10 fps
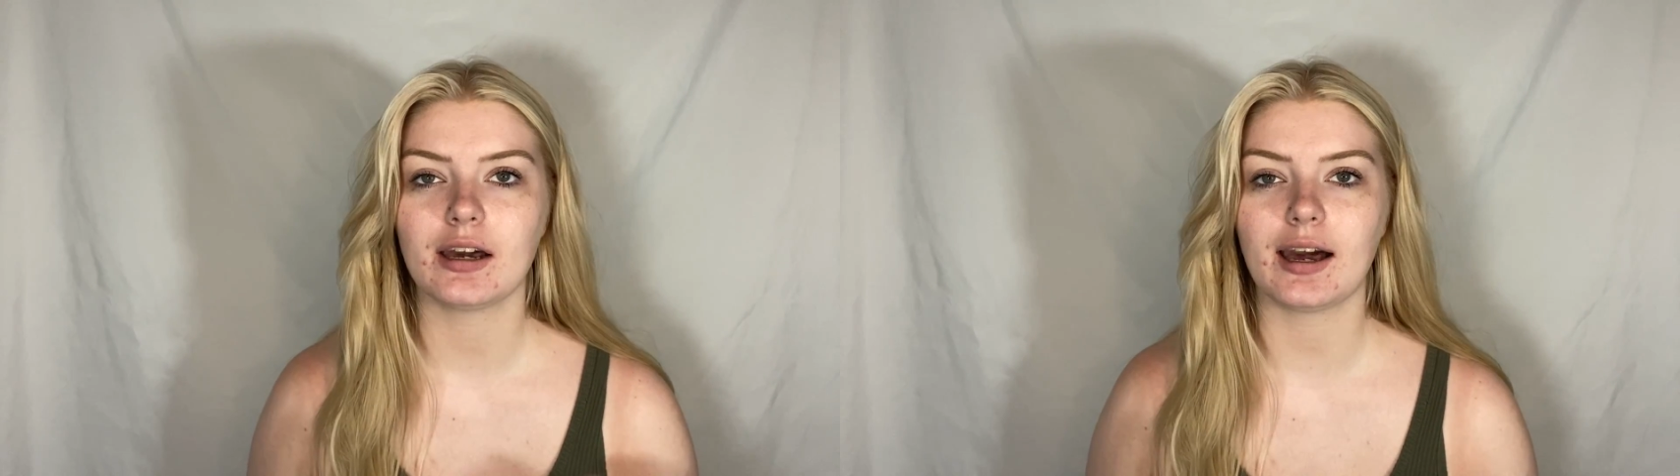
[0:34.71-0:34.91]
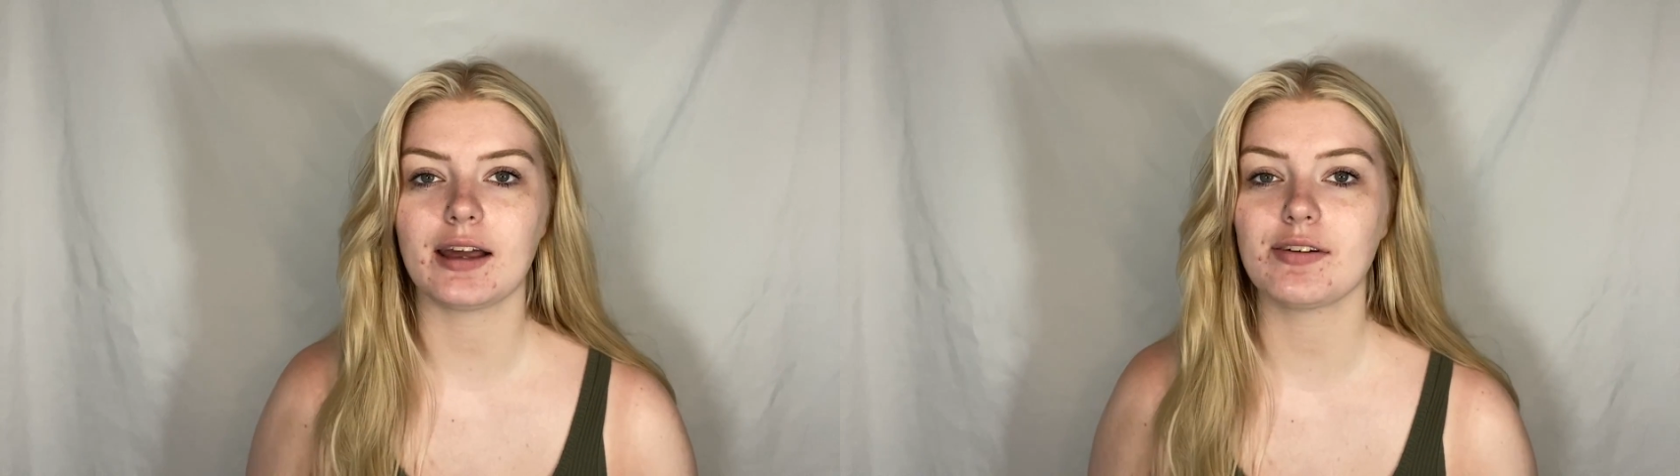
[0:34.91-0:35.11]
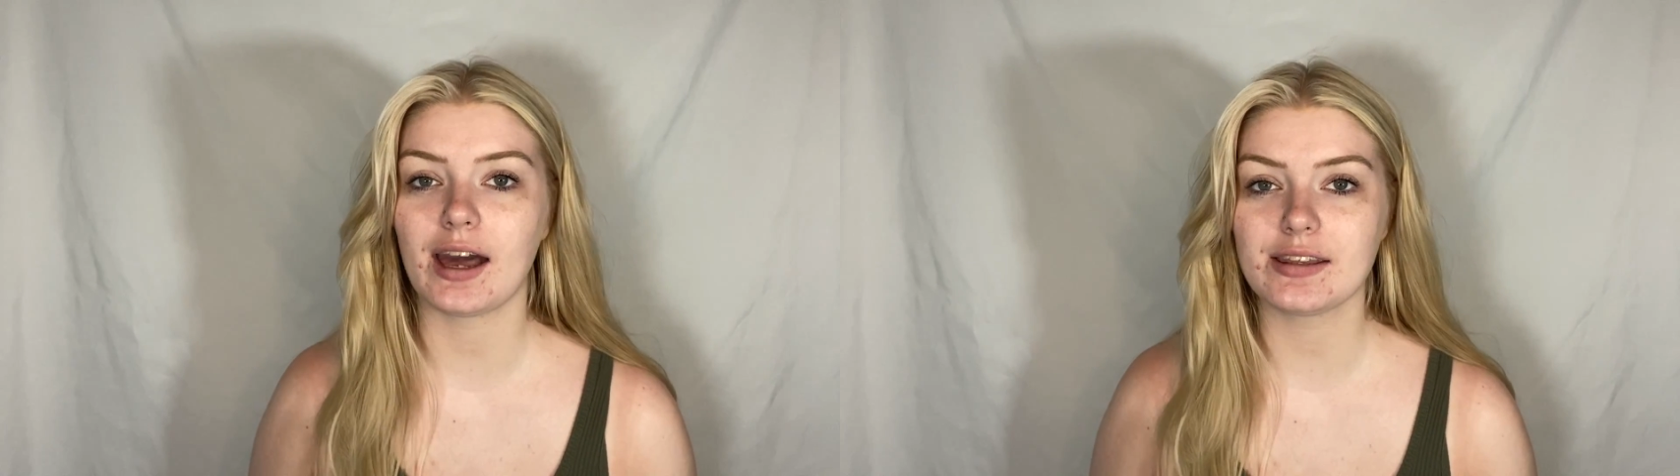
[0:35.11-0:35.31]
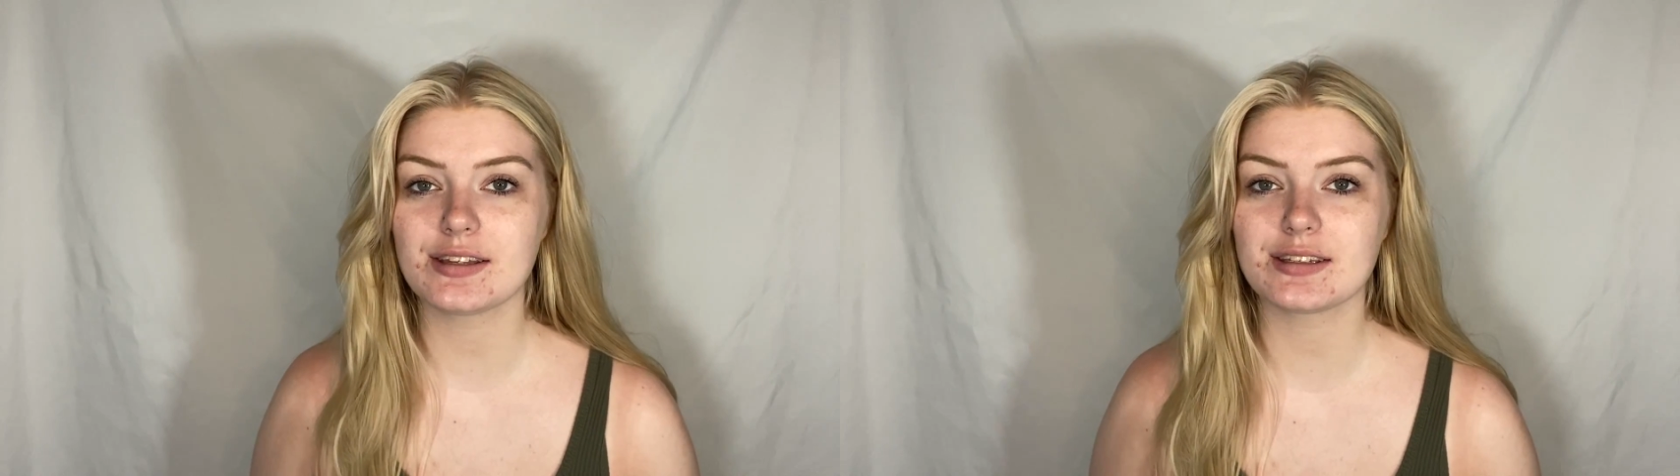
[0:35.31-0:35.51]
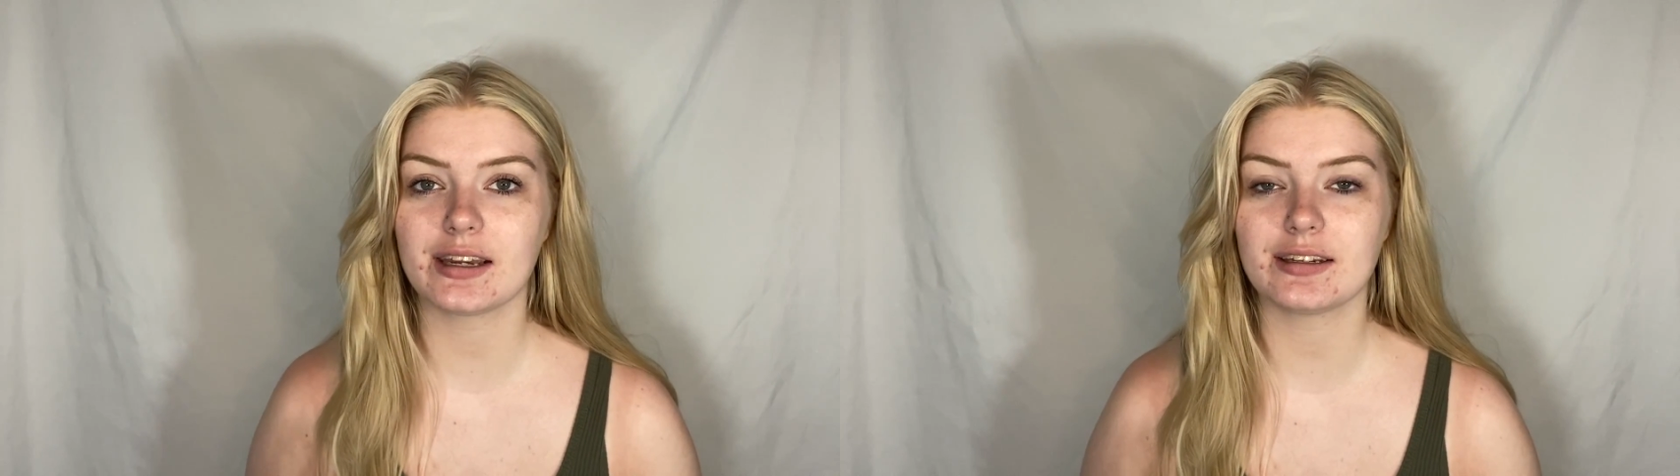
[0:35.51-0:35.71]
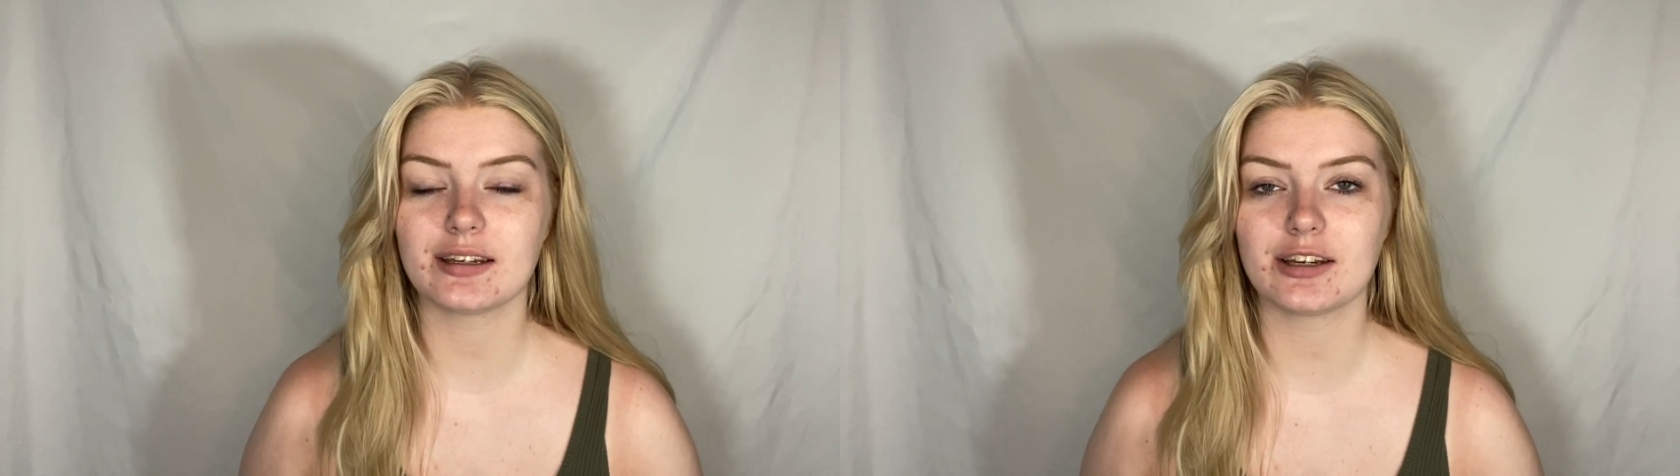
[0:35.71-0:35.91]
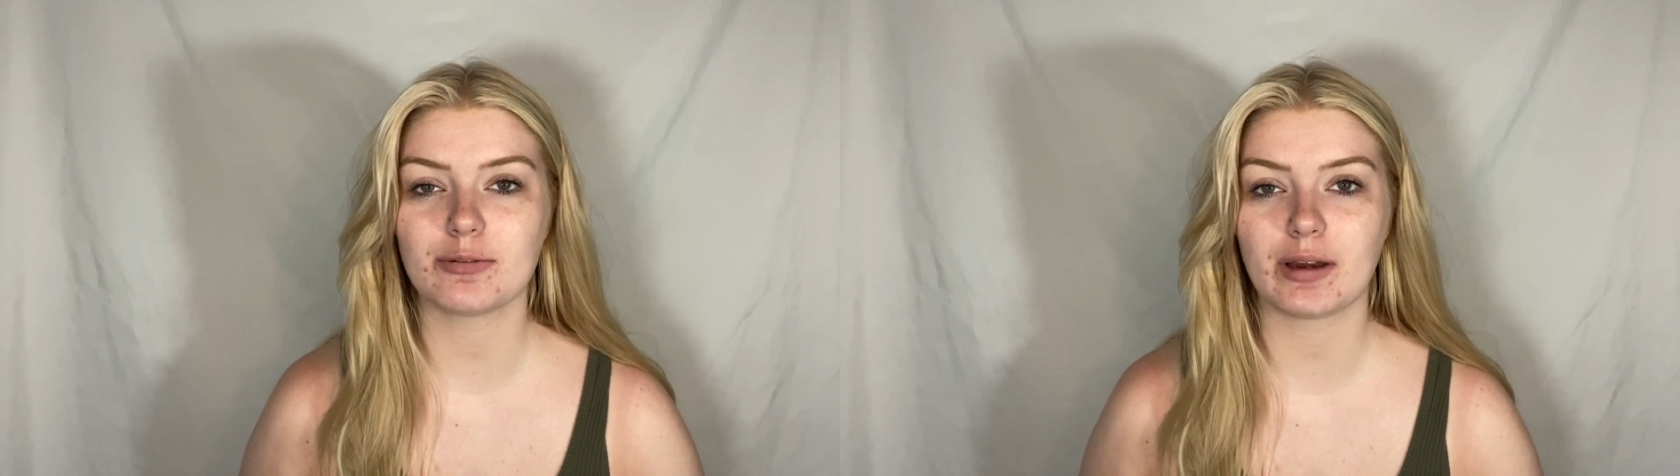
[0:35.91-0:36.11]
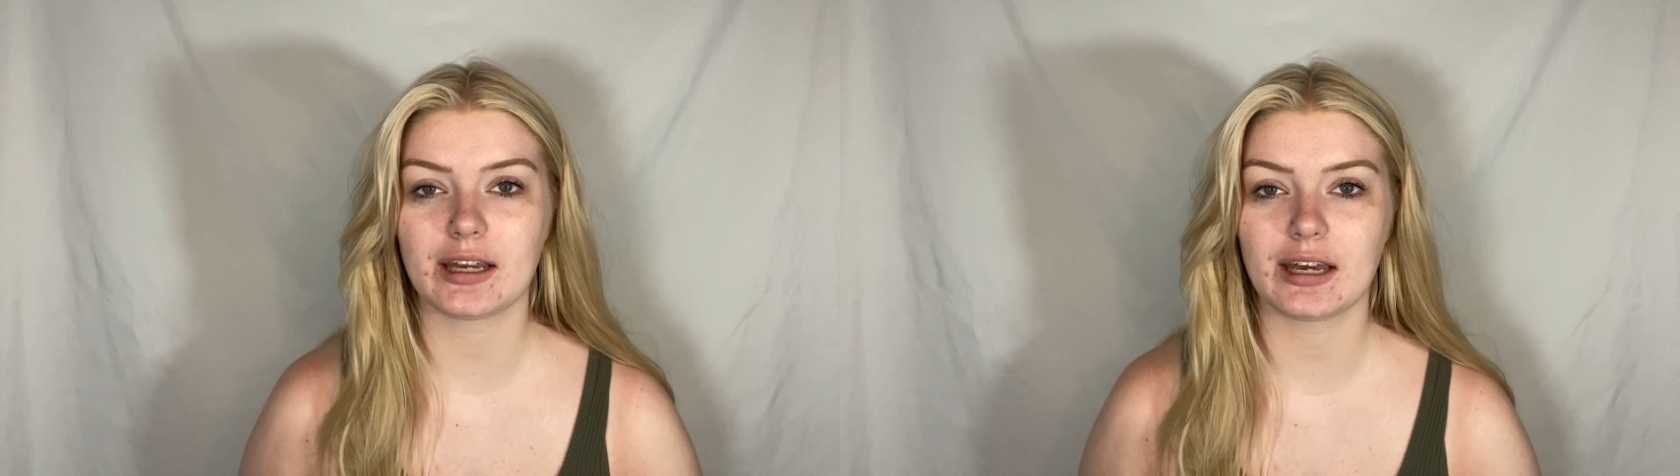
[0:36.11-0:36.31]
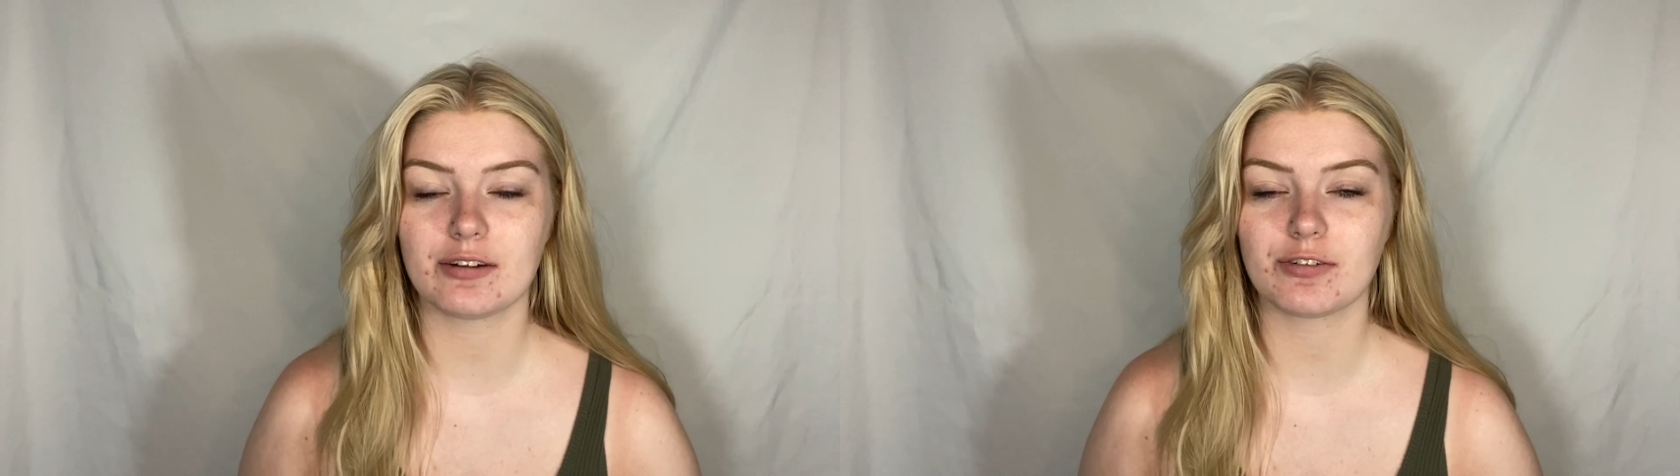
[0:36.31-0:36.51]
I've had this idea in my head for